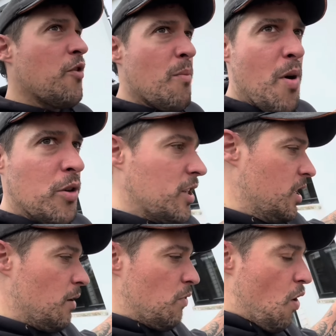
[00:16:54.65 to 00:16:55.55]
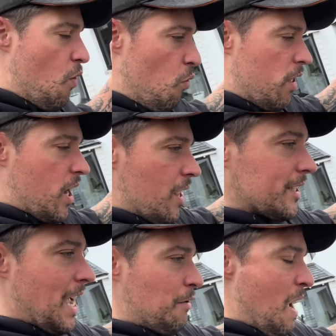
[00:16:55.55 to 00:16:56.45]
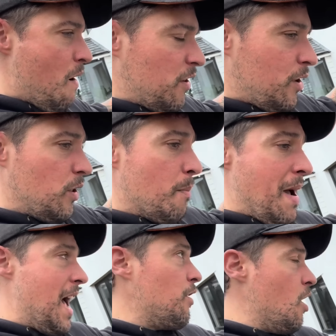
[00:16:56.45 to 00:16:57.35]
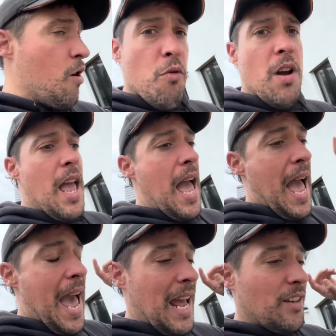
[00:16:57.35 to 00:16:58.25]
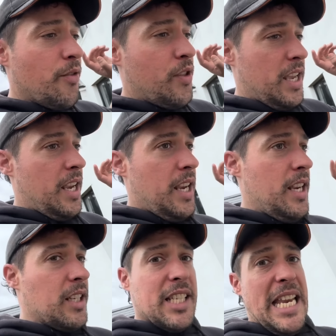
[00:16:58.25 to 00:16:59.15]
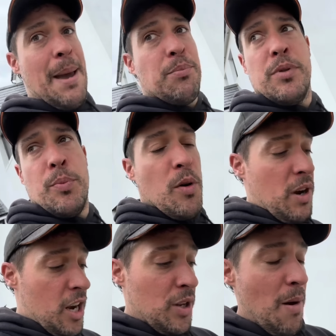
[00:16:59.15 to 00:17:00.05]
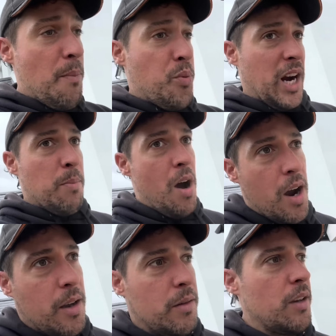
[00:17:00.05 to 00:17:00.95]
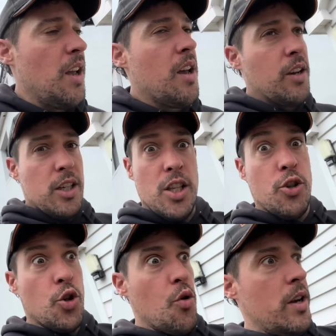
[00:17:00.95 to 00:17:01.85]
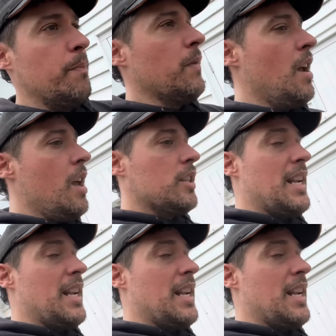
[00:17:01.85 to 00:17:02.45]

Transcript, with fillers: got all the cuts down now, other than the manhole and the steps, but we're going to do that with brick muck because of the join. So